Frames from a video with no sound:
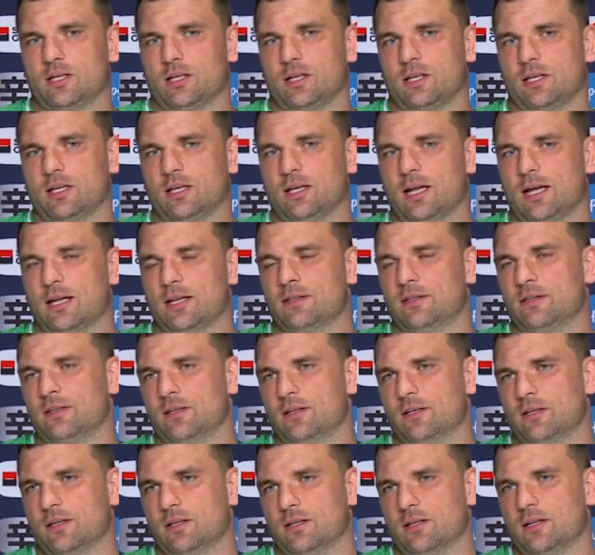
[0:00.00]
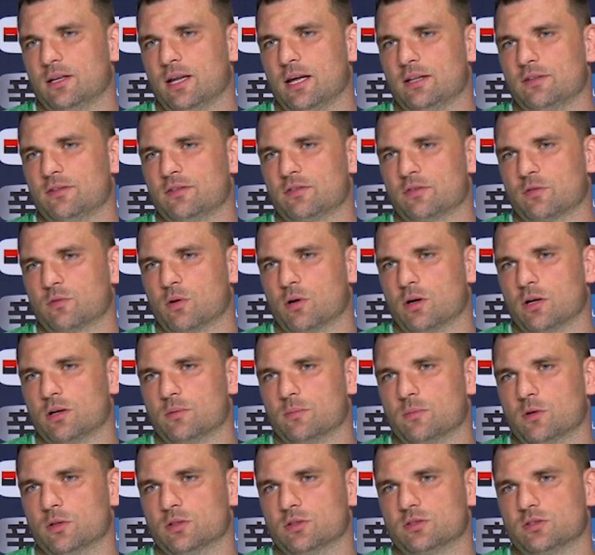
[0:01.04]
he led the led the squad
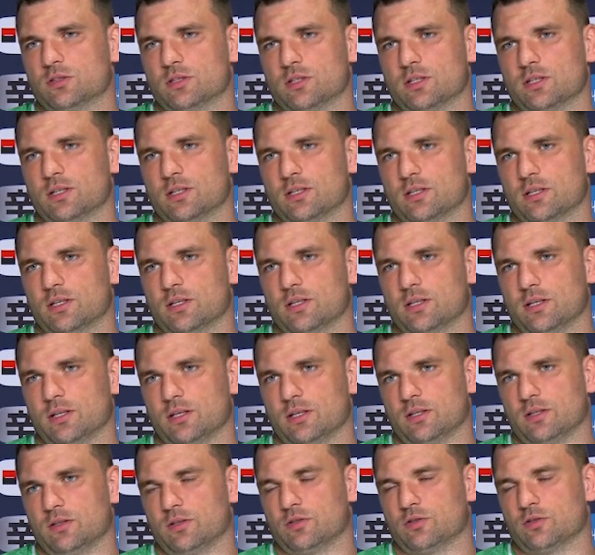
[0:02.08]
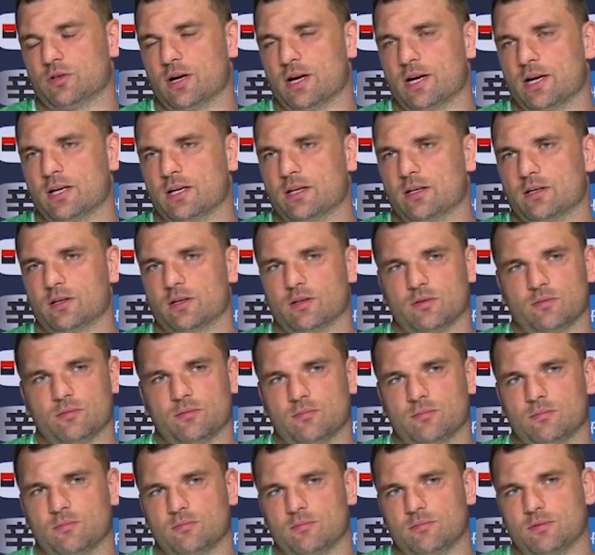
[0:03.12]
in Munster and the the training the
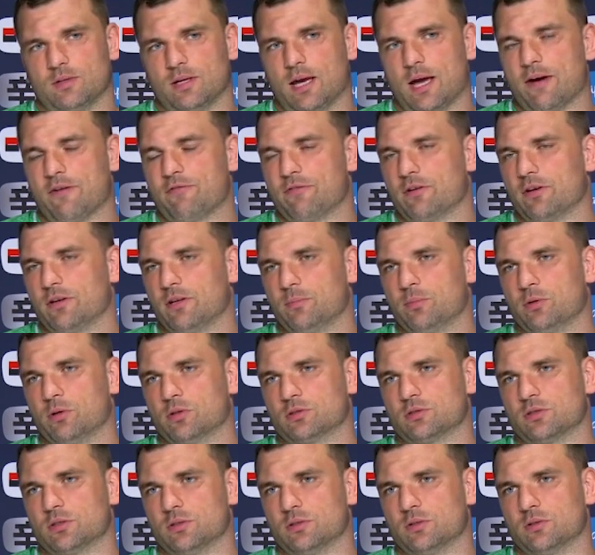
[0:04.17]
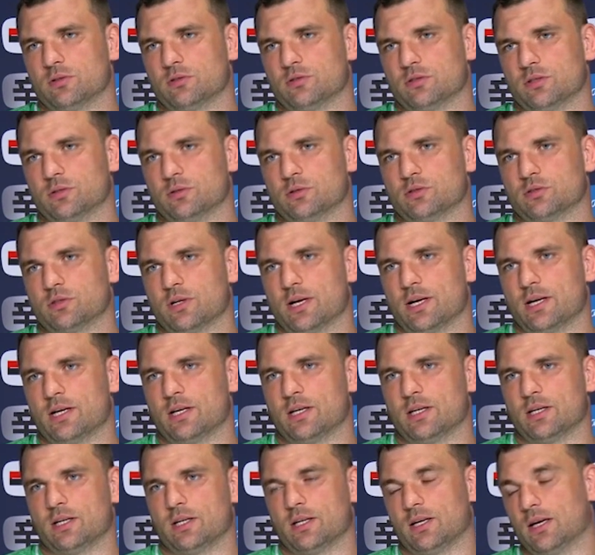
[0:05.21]
the effort he put through through in
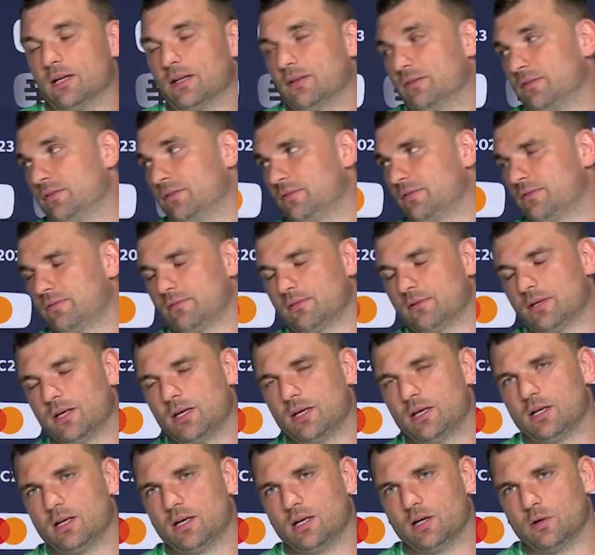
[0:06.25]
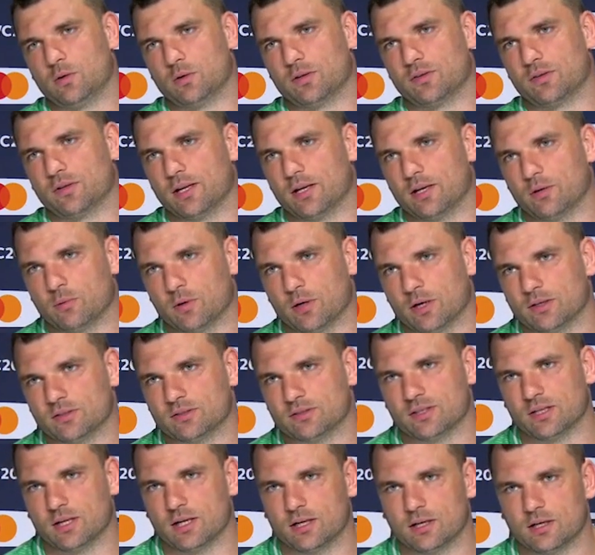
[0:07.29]
training. He, as Lowy said, he wears
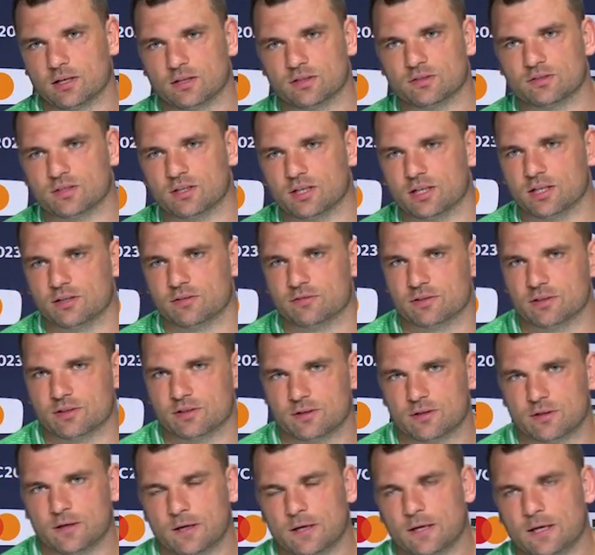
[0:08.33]
his heart on his sleeve, and